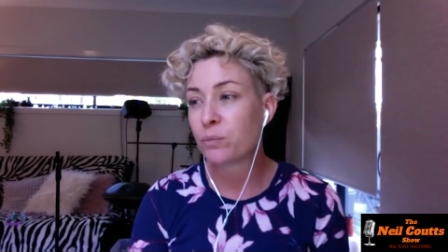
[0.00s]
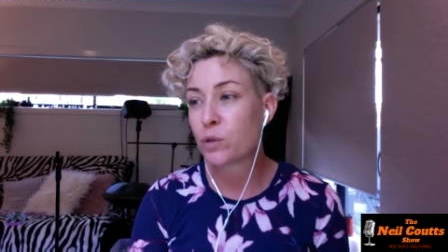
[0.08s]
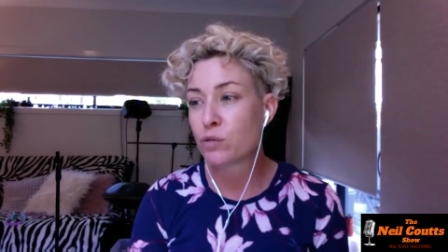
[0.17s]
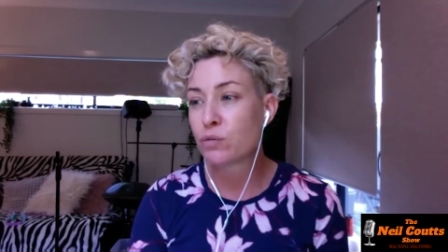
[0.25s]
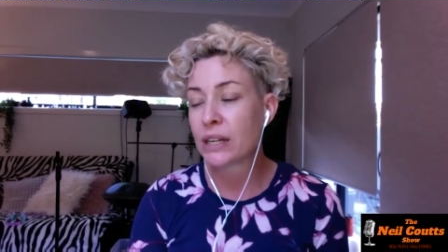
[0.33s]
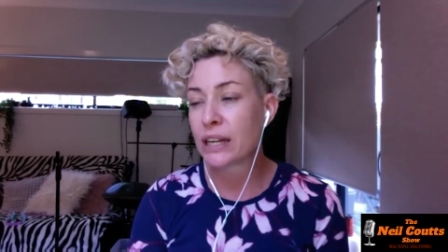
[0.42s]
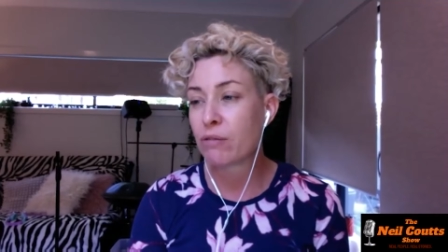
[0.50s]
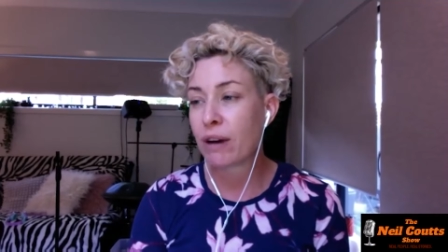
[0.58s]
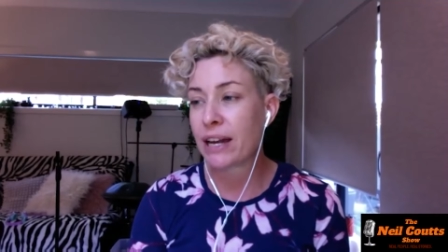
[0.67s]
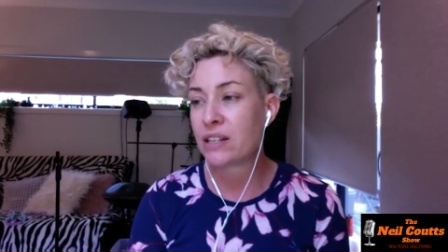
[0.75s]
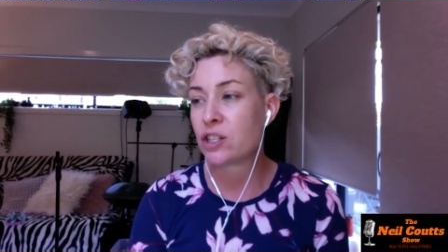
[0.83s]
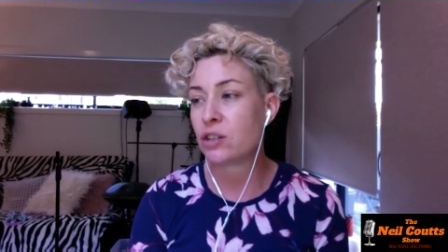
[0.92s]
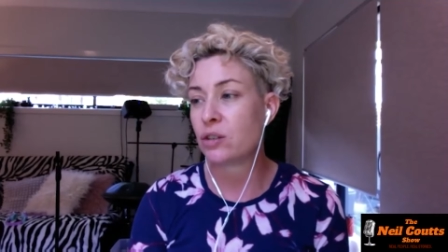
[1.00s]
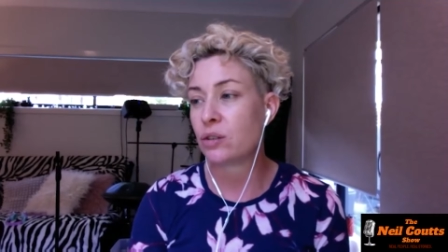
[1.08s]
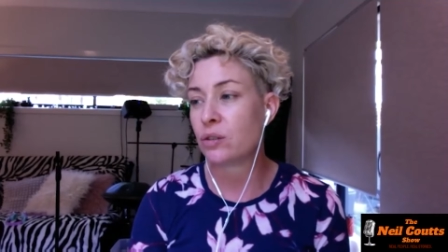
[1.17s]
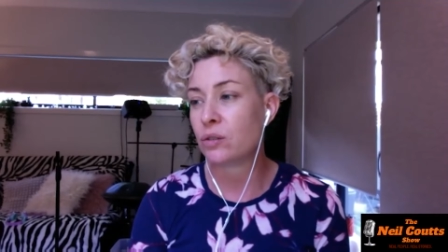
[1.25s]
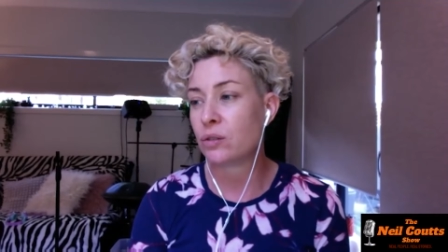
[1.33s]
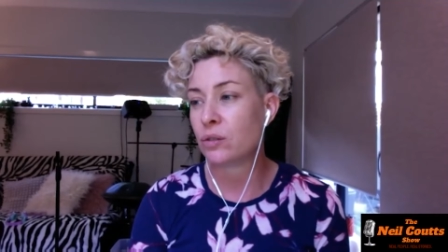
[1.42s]
It's really great
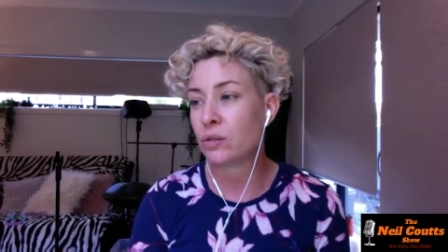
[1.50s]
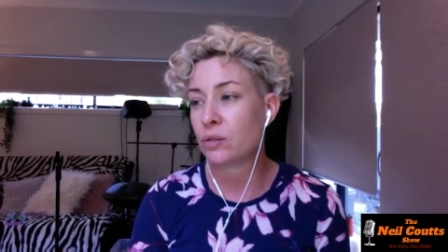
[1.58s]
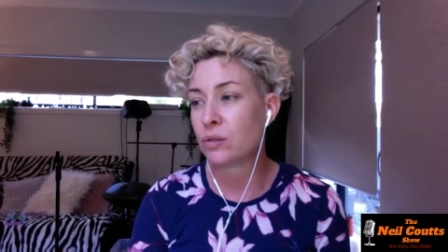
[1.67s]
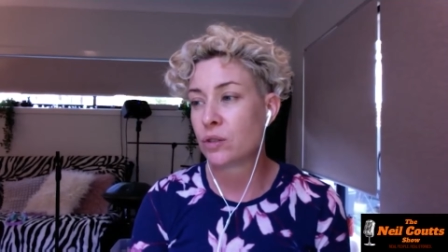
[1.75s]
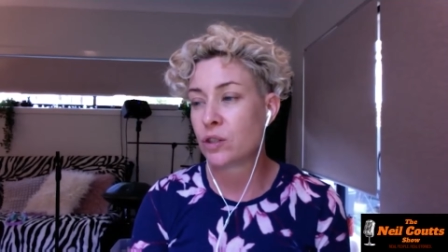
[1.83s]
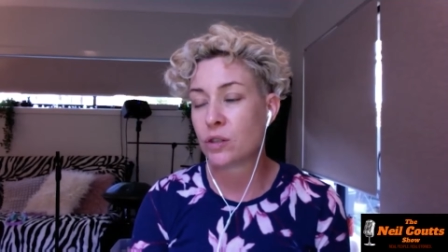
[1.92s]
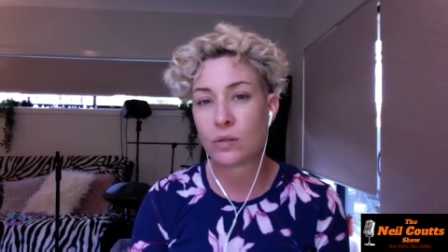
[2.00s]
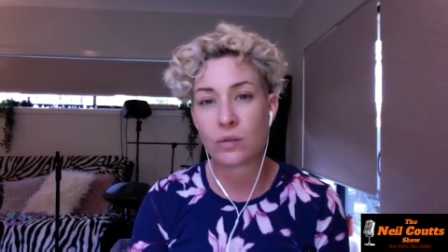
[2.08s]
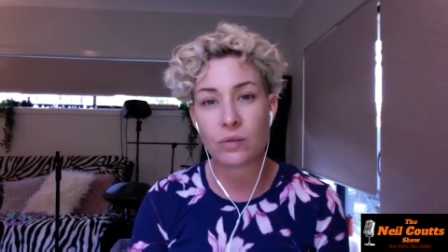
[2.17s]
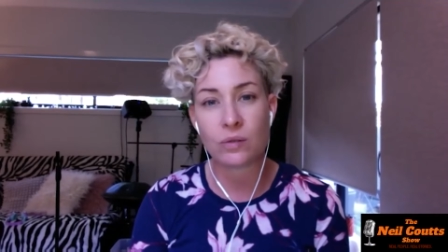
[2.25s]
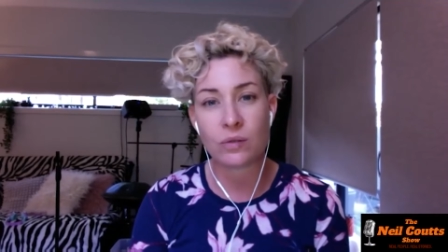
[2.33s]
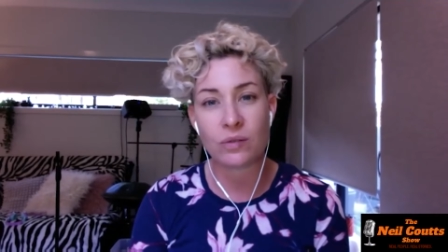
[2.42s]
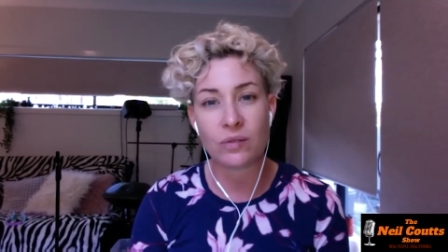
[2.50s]
to to